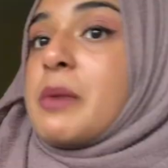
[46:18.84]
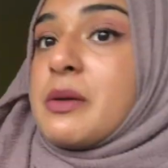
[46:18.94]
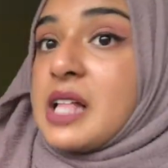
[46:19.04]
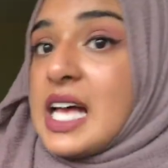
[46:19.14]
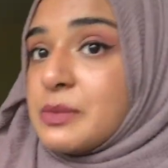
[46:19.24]
My
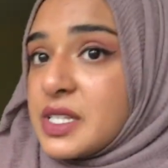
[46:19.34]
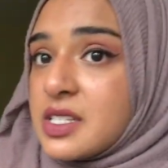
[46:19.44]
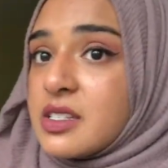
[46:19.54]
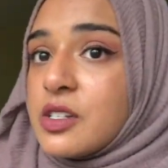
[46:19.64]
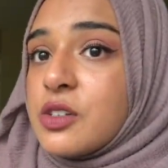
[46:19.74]
classmates
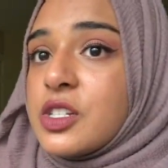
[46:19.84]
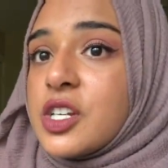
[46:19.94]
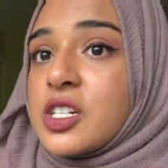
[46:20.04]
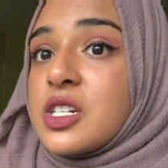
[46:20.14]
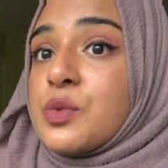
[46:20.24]
as clinical
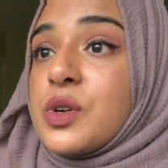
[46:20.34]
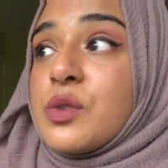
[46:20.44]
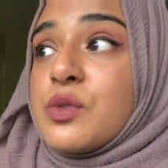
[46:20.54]
instructors were